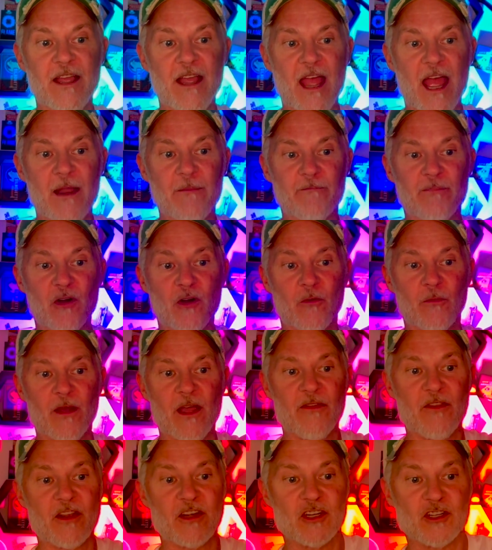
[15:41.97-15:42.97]
And boom,
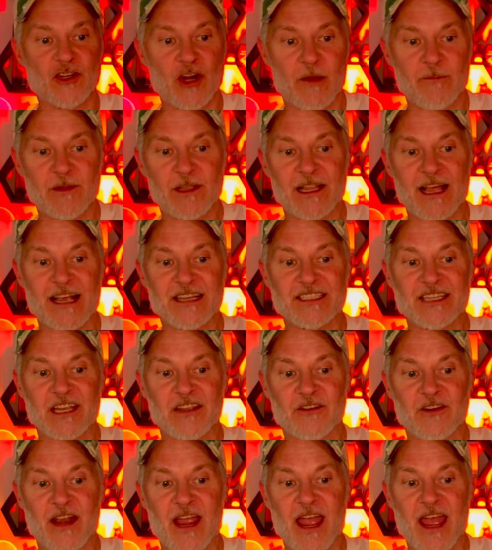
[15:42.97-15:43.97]
and then you drop the elastic in
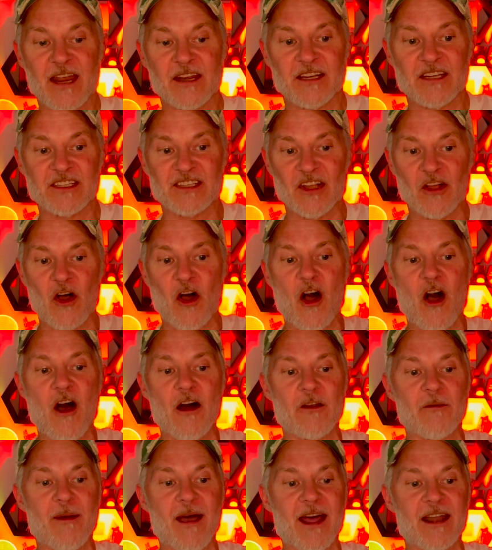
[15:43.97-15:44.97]
their hand because they'll
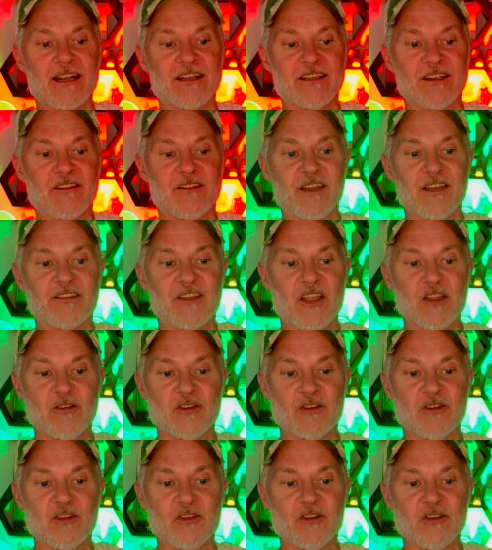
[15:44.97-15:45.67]
automatically think that you